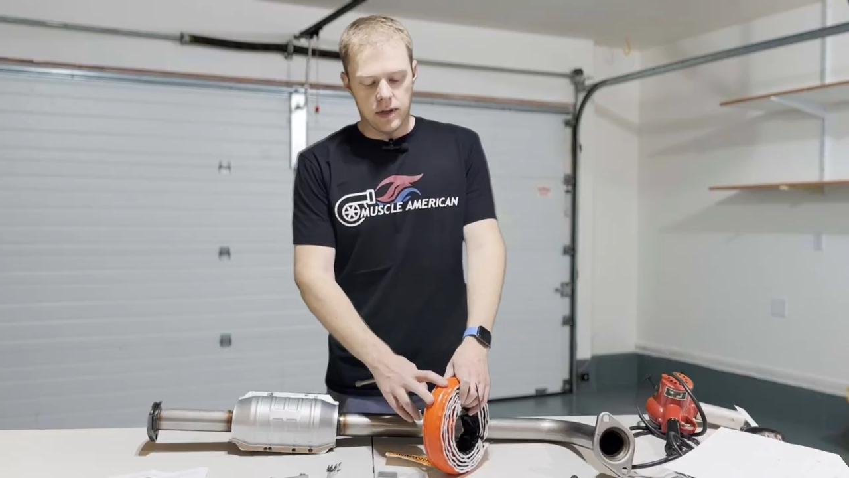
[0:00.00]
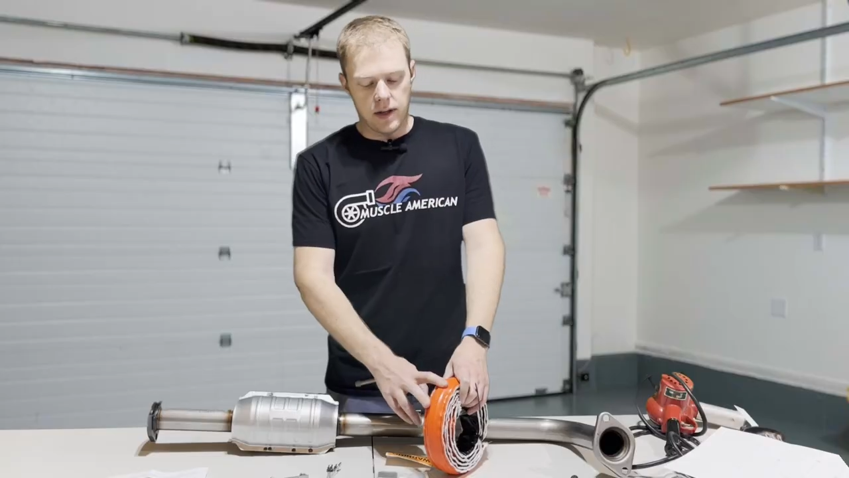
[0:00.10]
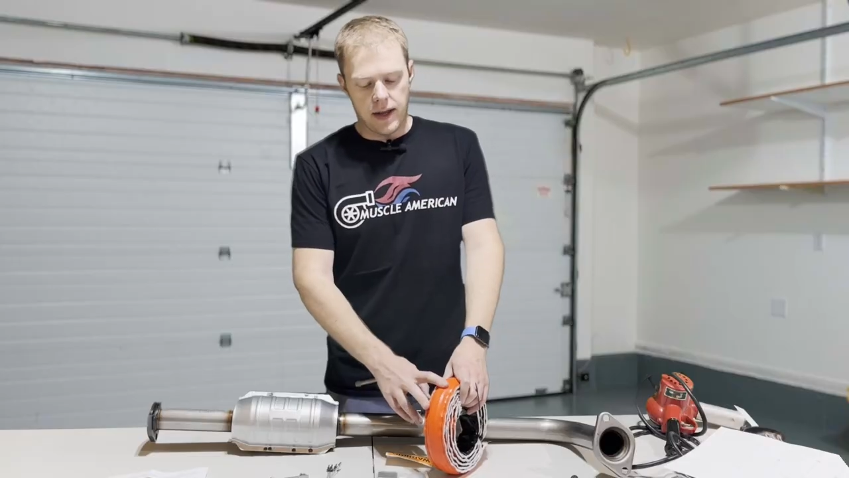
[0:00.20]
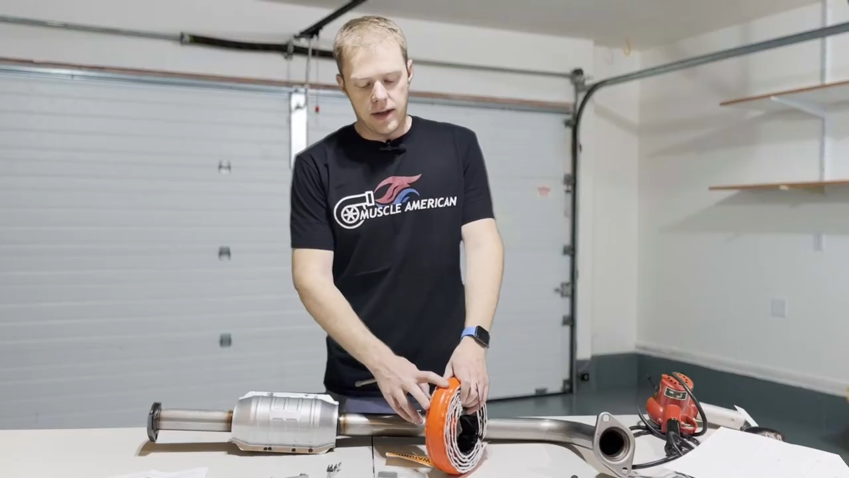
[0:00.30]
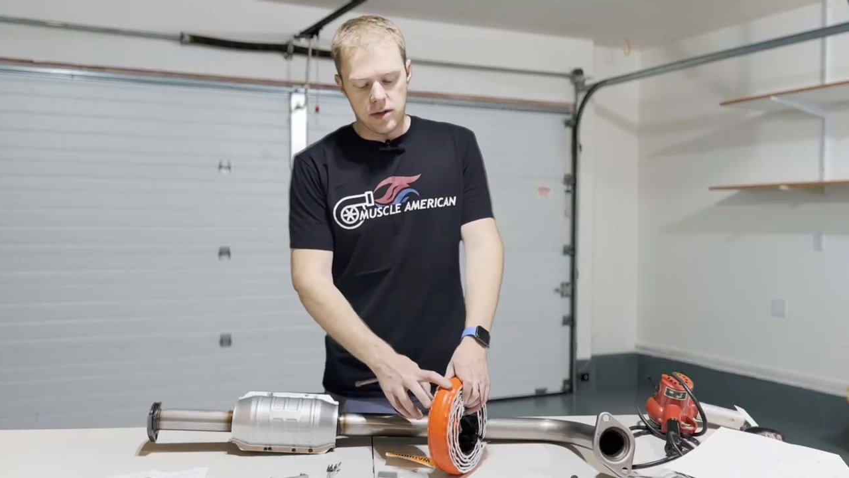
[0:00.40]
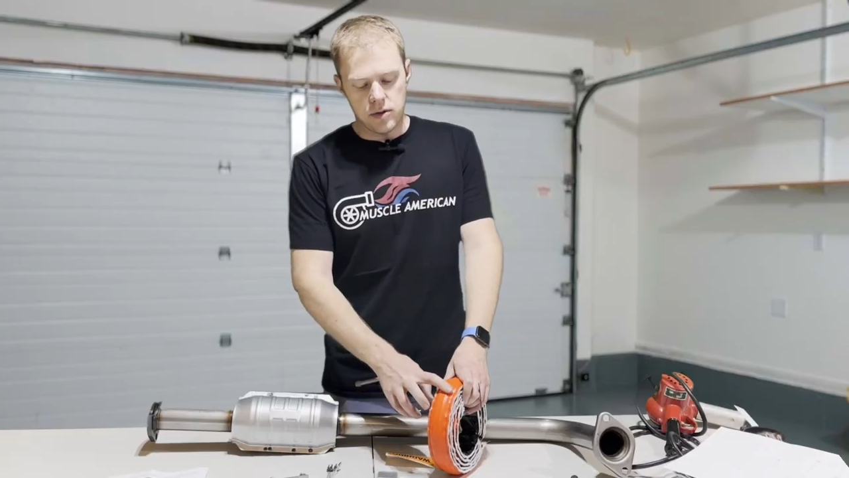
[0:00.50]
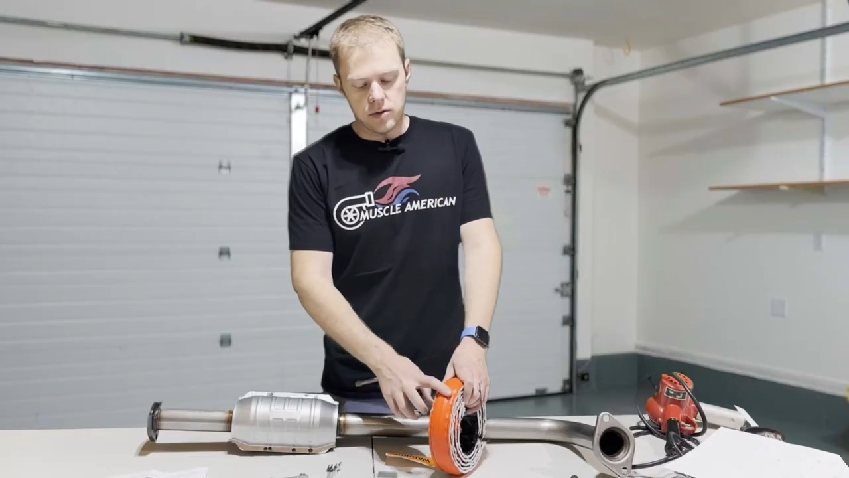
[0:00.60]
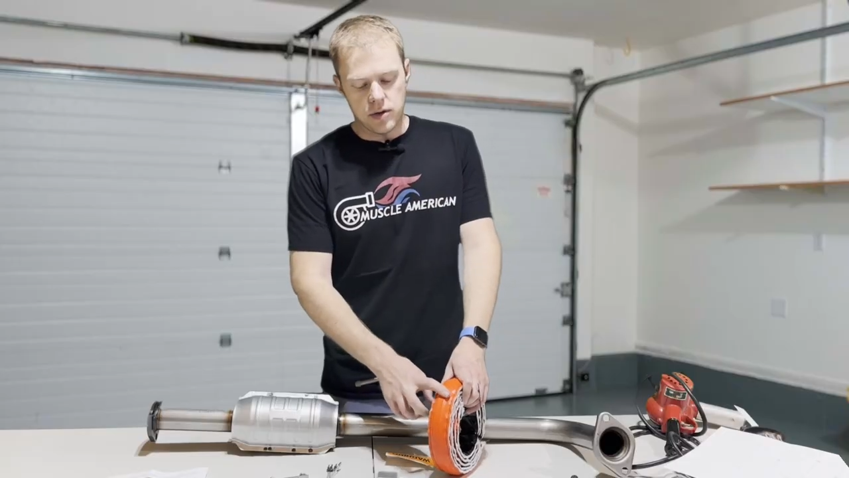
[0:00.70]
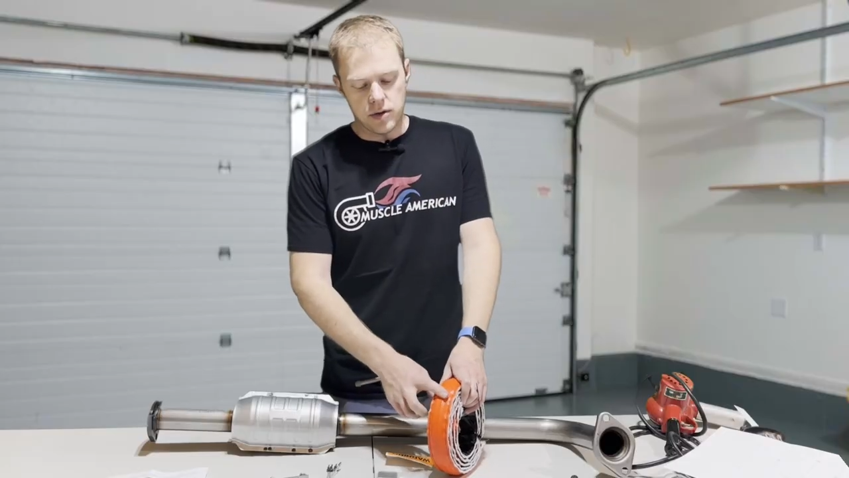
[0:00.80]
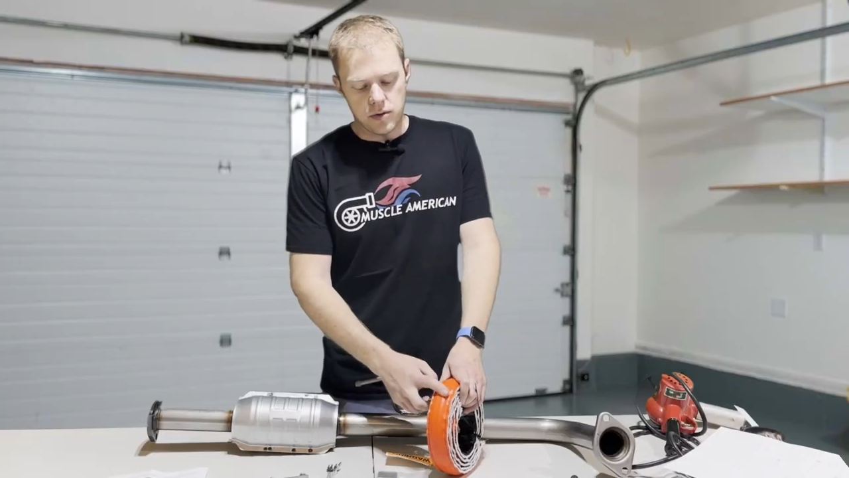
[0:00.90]
allow you
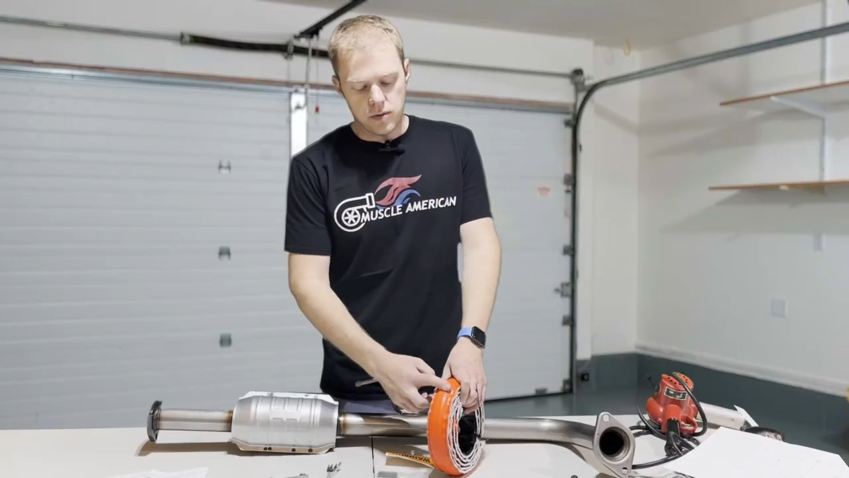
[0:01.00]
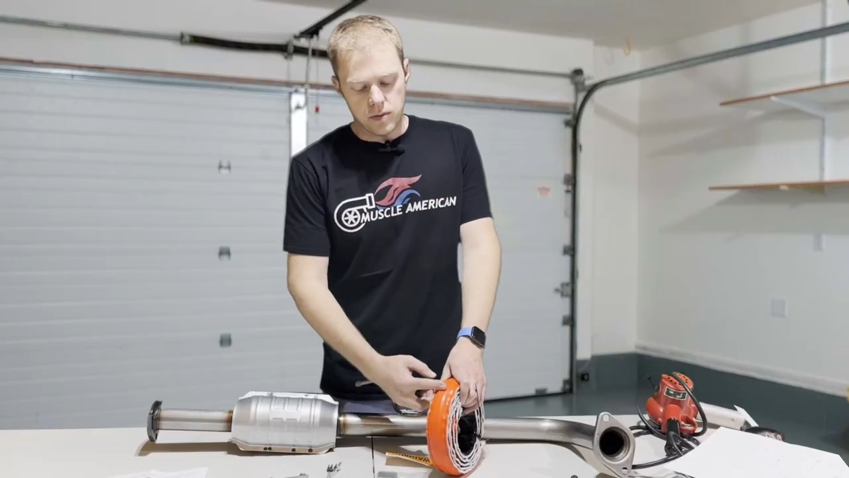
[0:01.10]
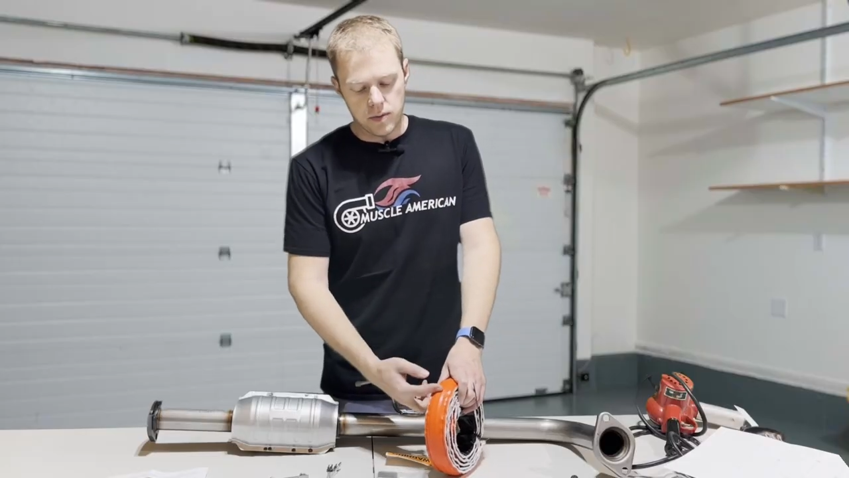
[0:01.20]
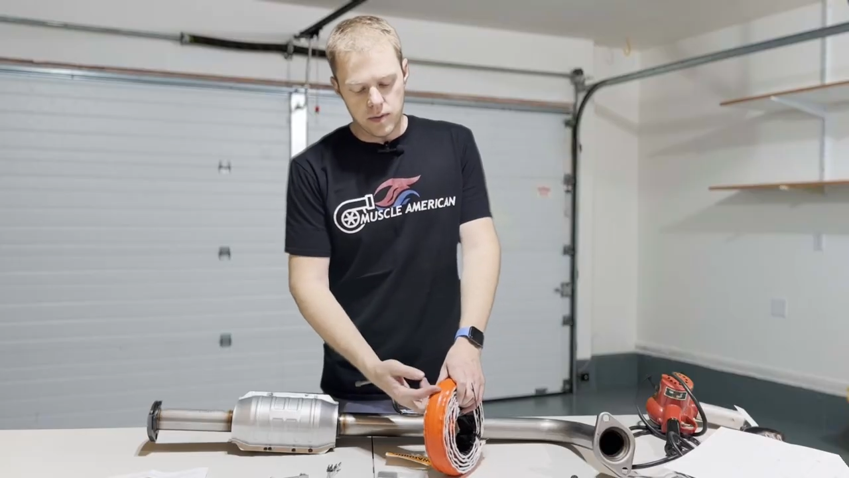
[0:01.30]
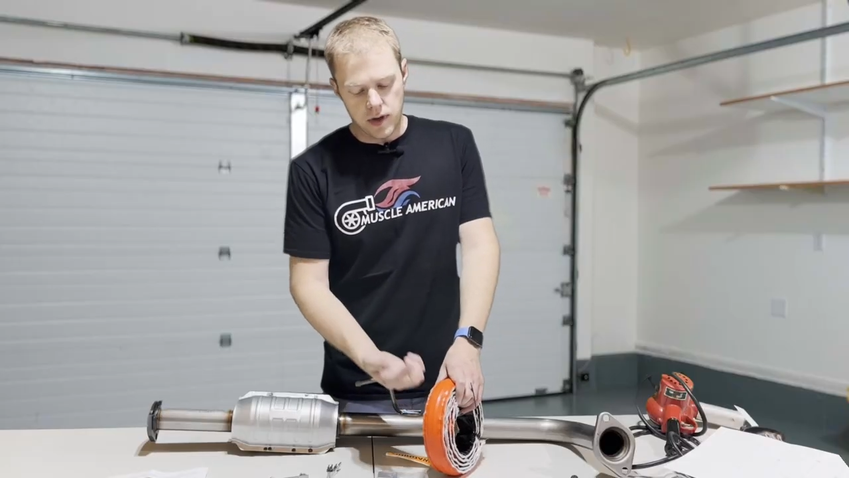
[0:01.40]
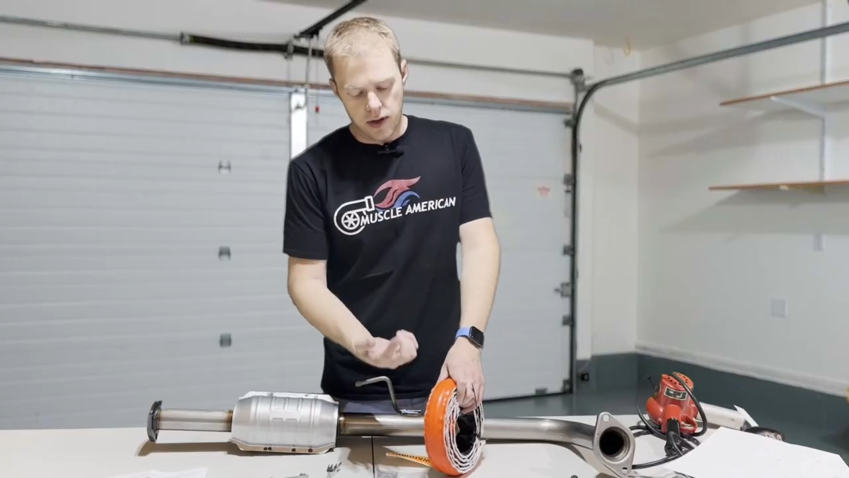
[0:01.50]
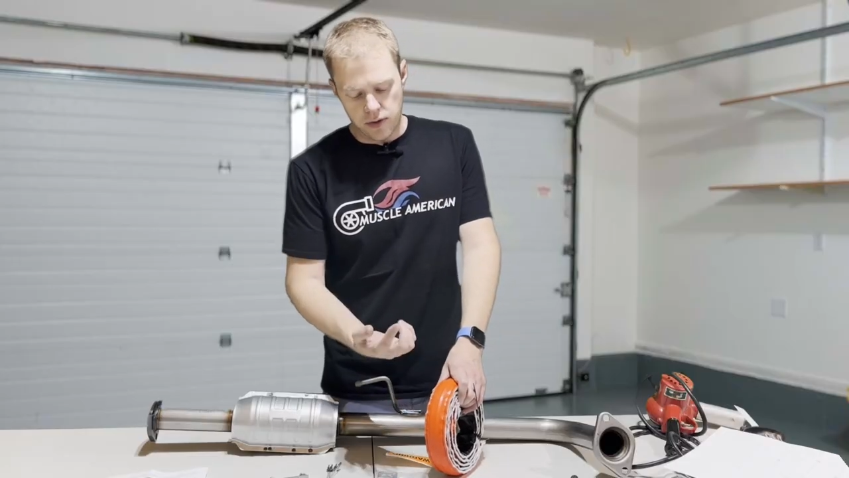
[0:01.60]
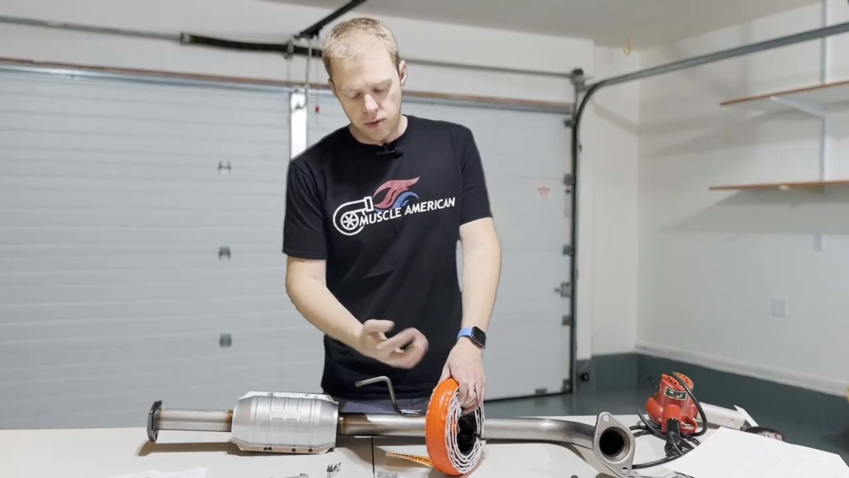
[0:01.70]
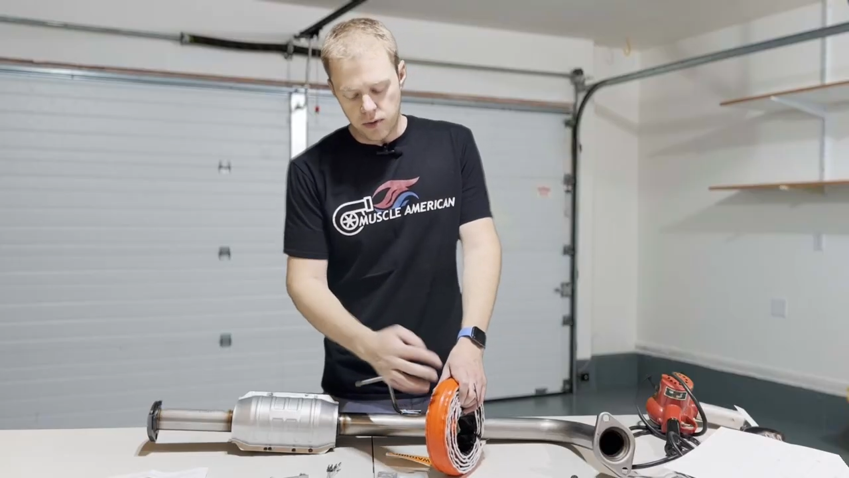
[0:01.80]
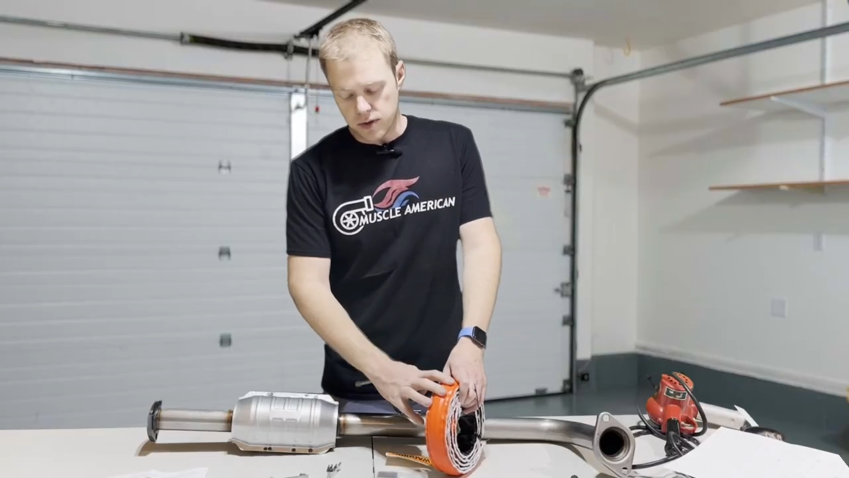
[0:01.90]
to cut
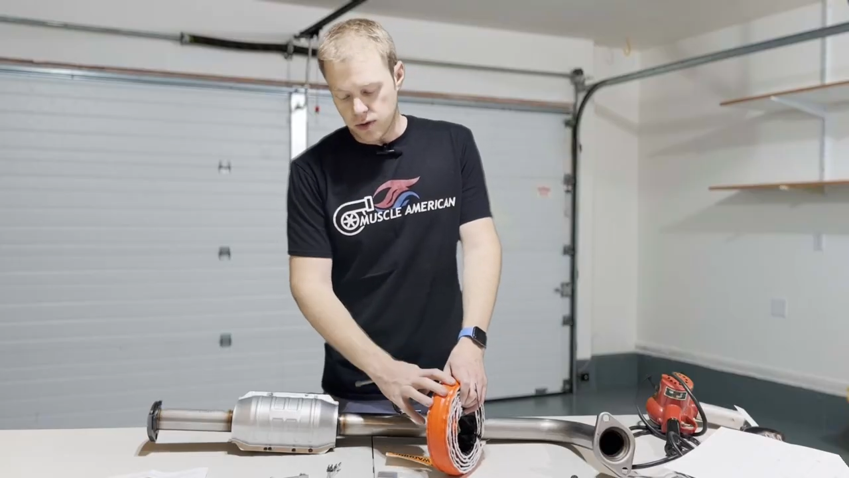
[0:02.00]
through it.